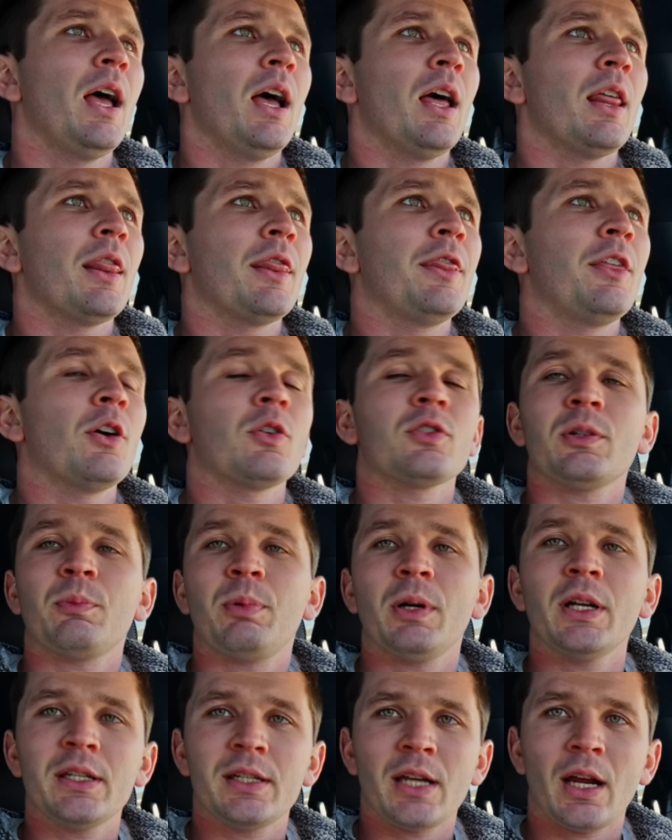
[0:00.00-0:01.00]
those are
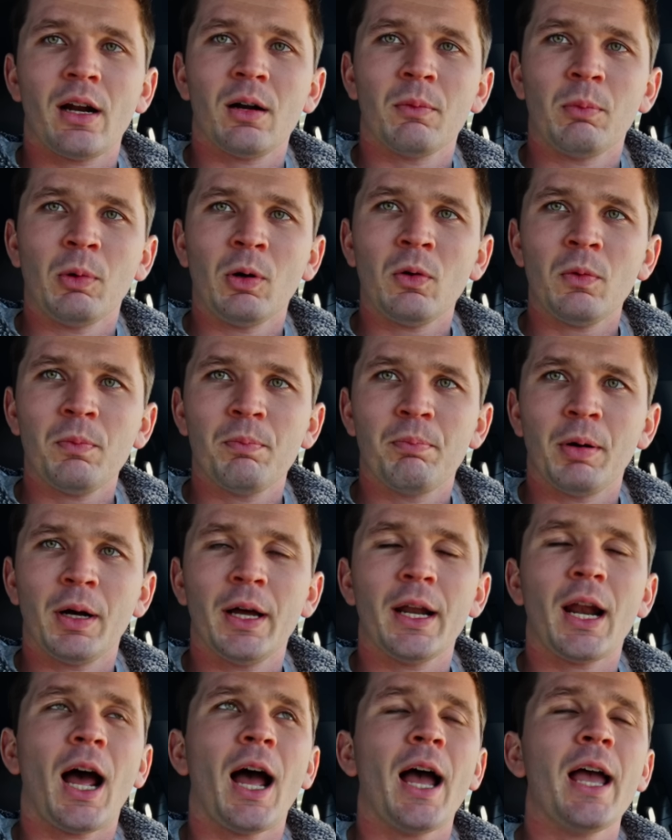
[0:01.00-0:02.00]
pretty terrible,
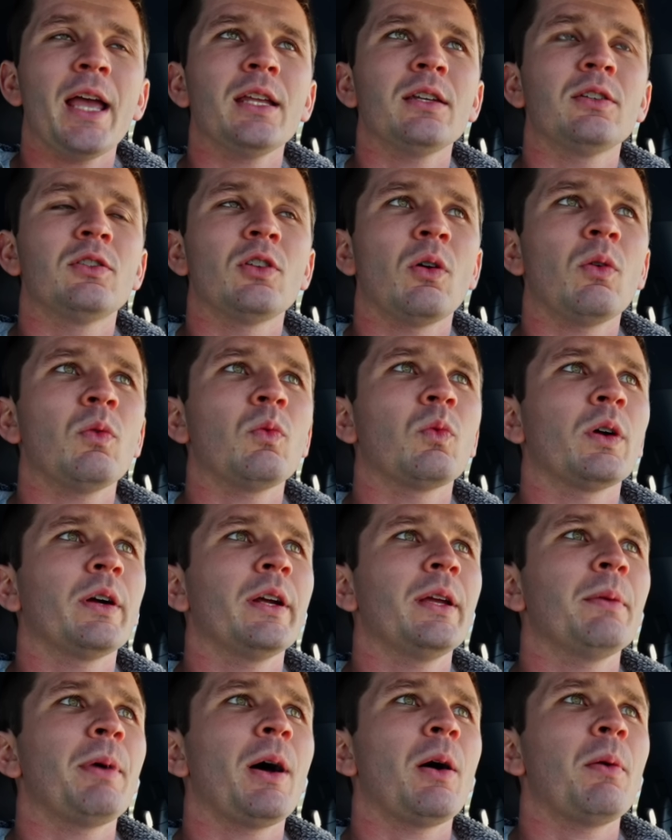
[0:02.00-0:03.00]
but I don't
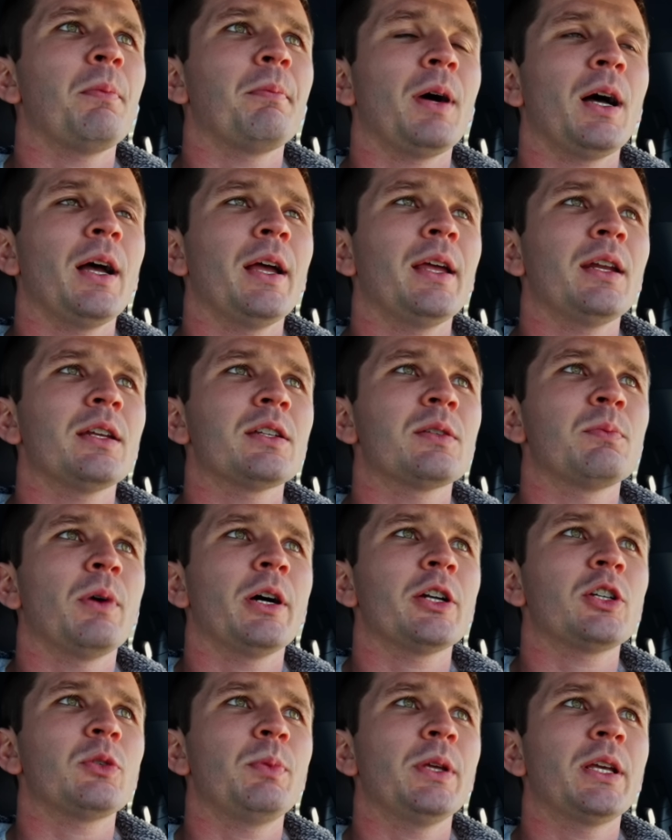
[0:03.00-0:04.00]
worry about mine as
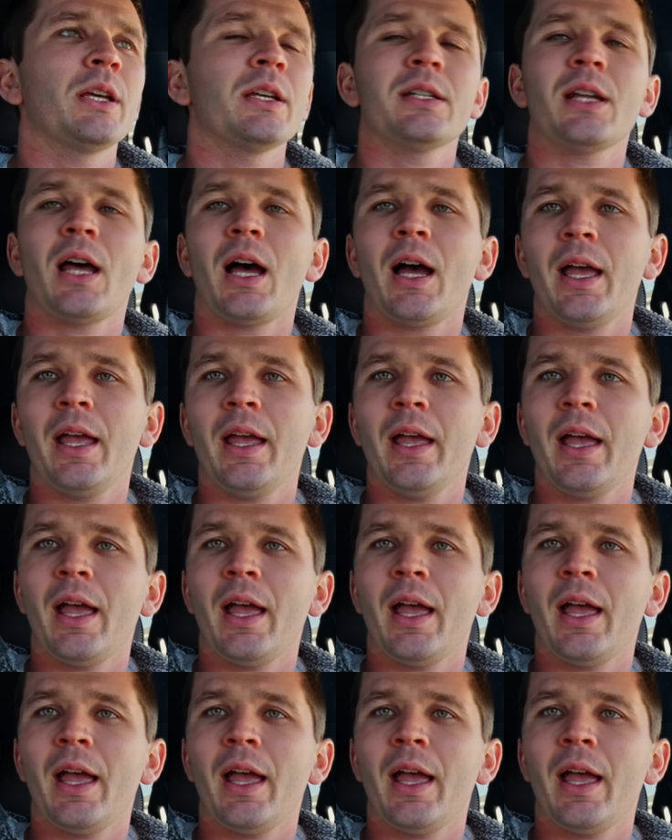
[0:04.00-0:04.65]
much because I